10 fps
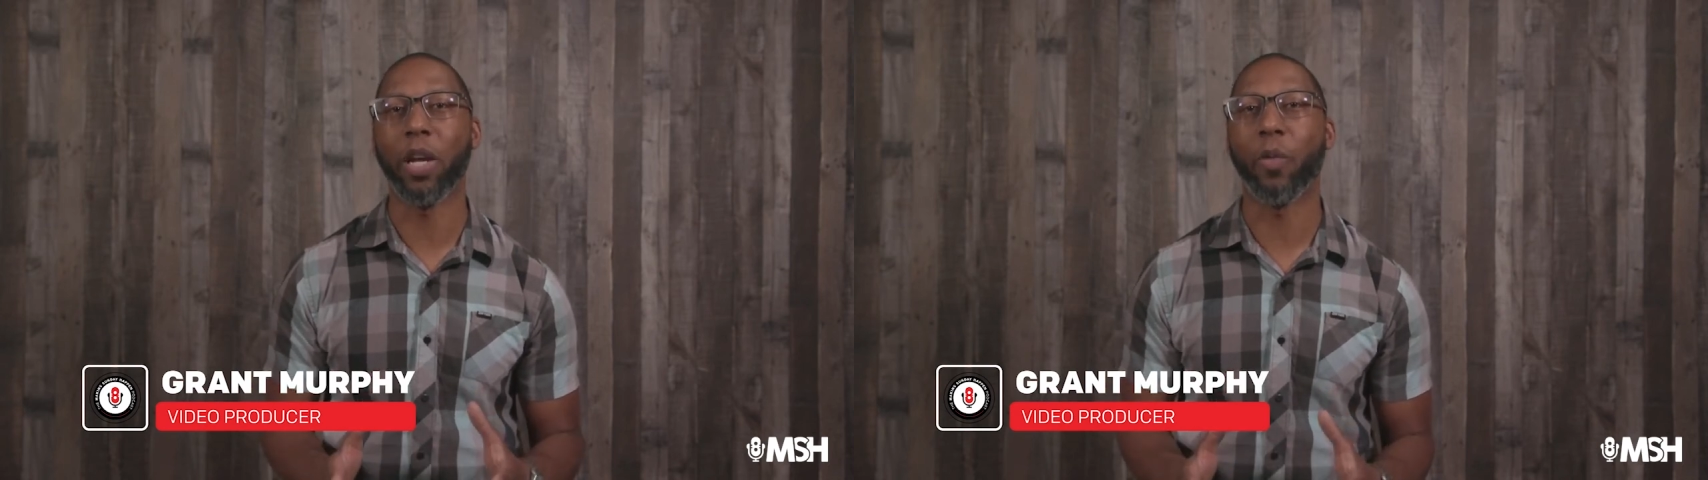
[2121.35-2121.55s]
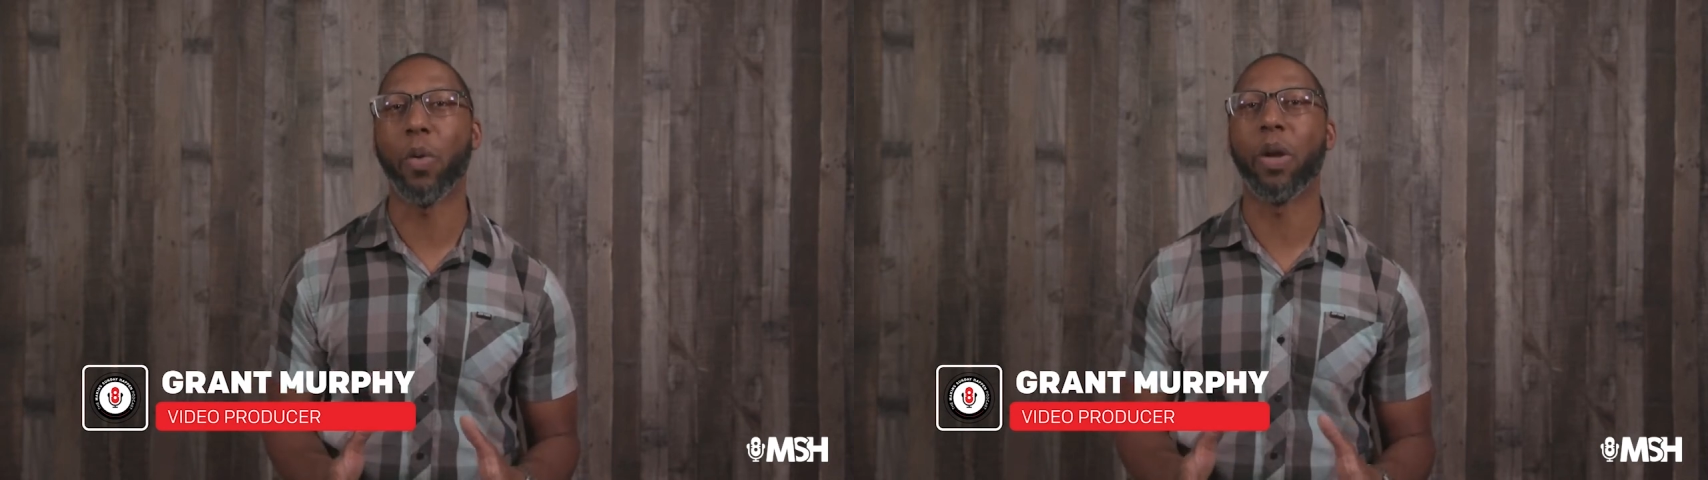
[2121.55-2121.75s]

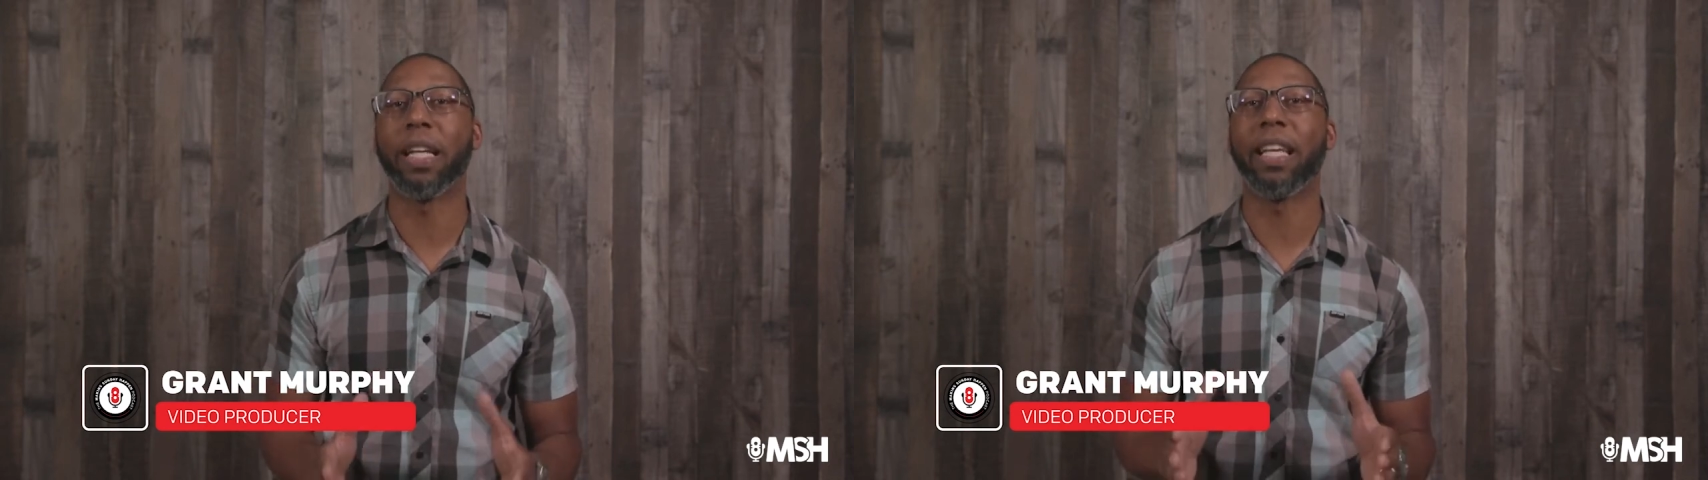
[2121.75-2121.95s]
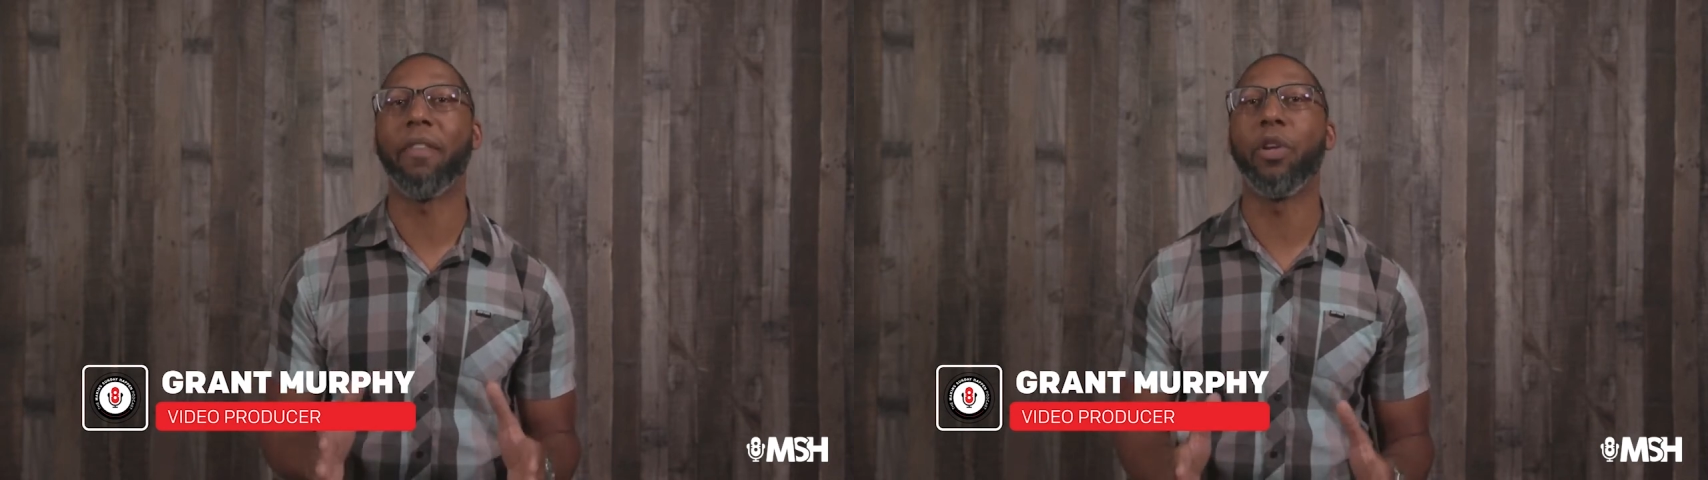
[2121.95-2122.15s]
we want to
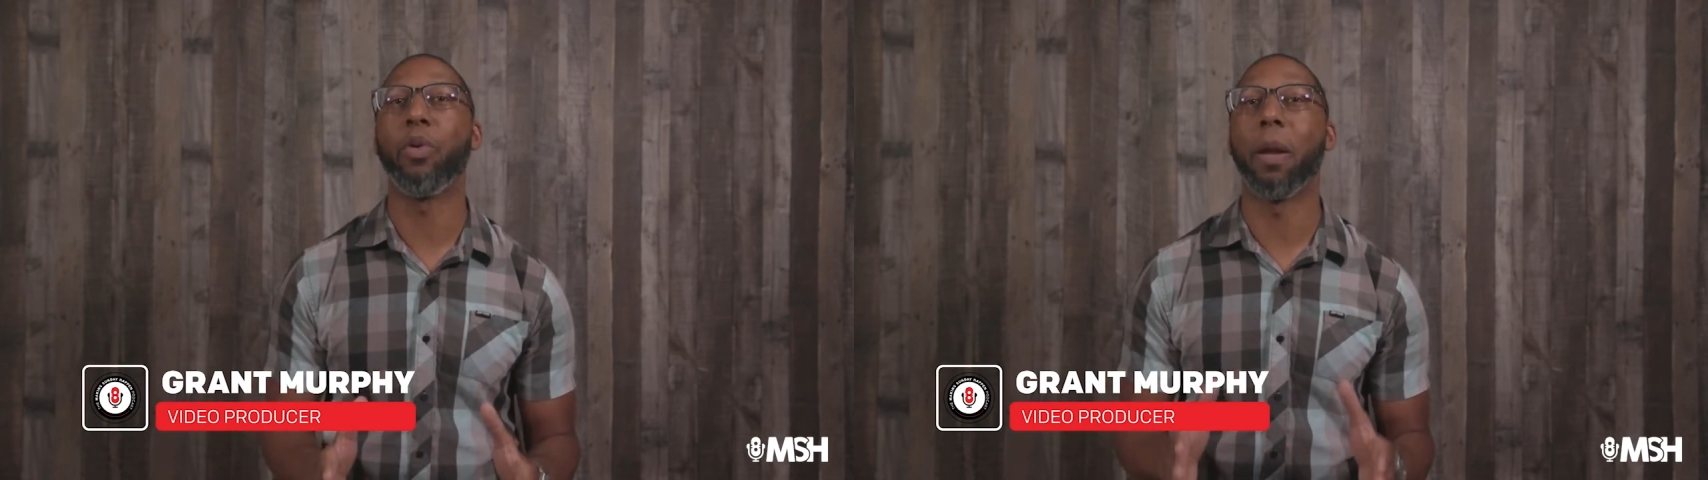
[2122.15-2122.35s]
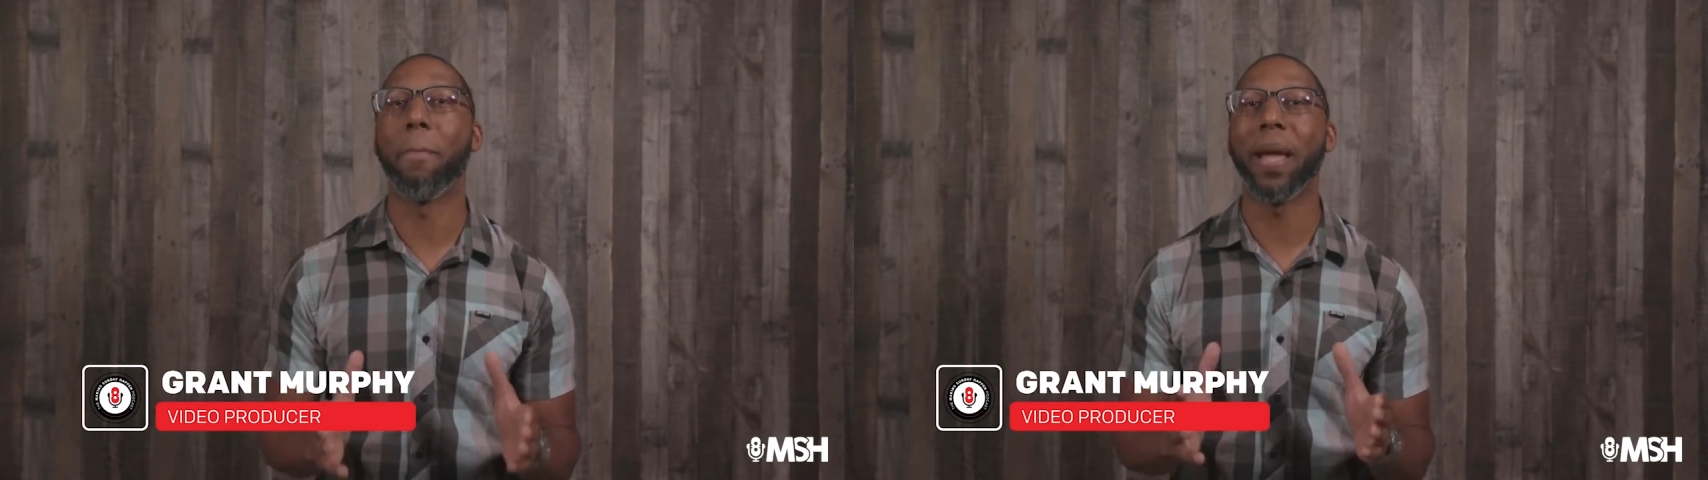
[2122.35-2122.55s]
give you an
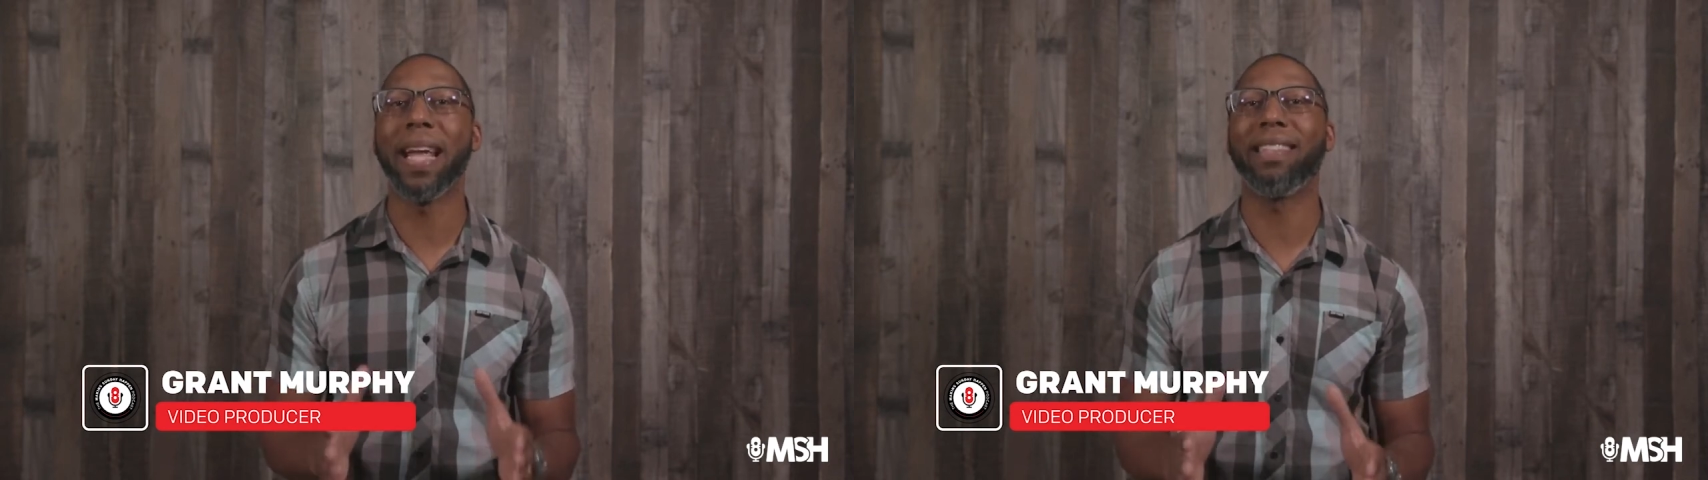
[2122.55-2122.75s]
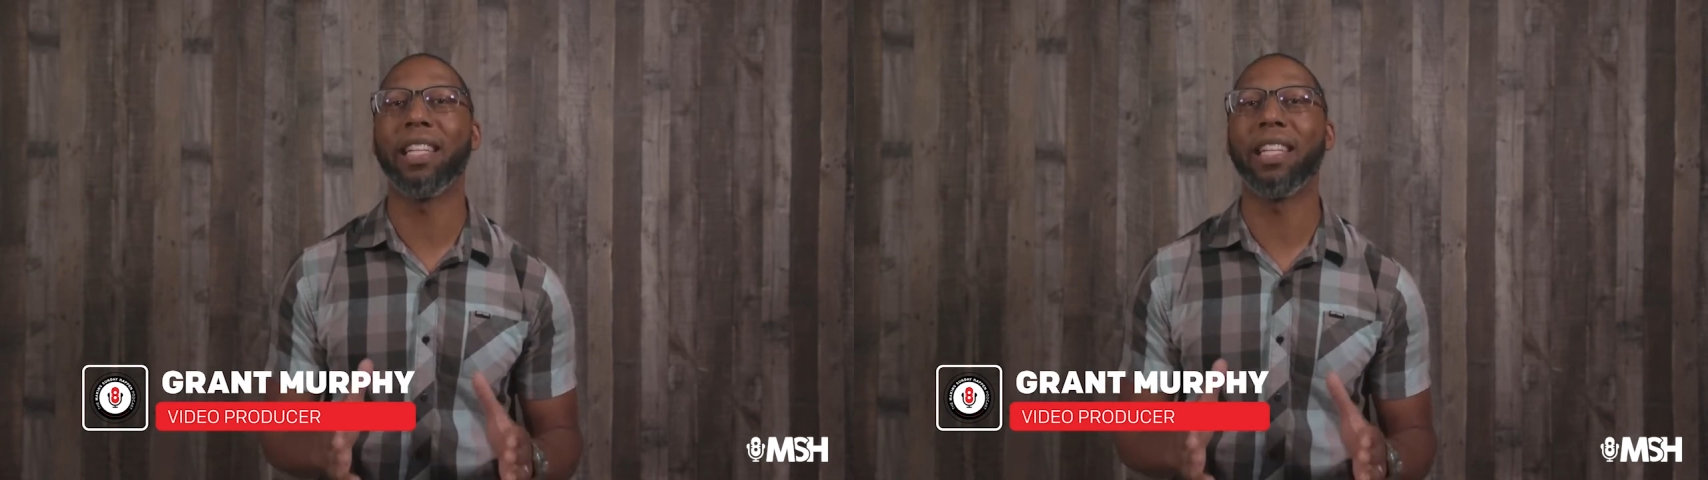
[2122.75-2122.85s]
amazing